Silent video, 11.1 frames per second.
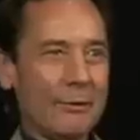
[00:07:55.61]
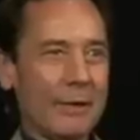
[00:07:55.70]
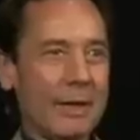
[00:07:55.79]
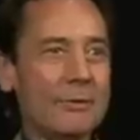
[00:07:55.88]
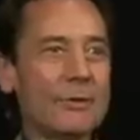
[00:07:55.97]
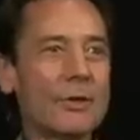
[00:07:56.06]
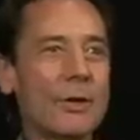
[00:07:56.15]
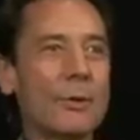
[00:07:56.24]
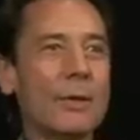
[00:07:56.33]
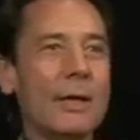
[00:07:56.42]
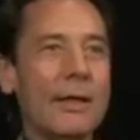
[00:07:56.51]
Right,
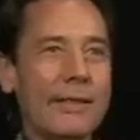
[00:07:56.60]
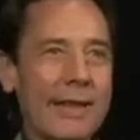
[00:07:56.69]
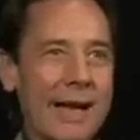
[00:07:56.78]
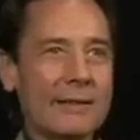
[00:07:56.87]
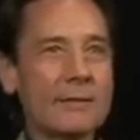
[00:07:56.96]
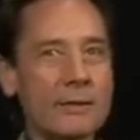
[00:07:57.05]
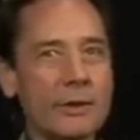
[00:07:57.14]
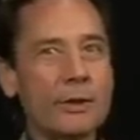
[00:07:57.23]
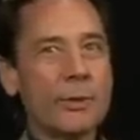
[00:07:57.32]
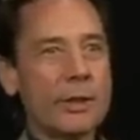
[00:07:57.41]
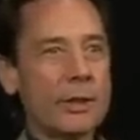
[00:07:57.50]
so that's a
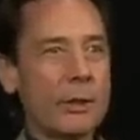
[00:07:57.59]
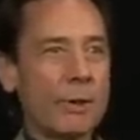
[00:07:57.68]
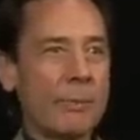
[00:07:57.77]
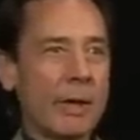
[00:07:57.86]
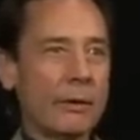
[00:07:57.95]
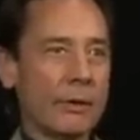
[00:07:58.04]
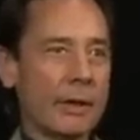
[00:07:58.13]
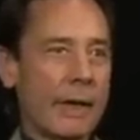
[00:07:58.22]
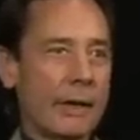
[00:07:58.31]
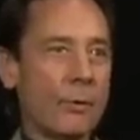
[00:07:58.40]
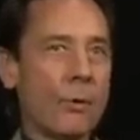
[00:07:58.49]
situation that we might look at.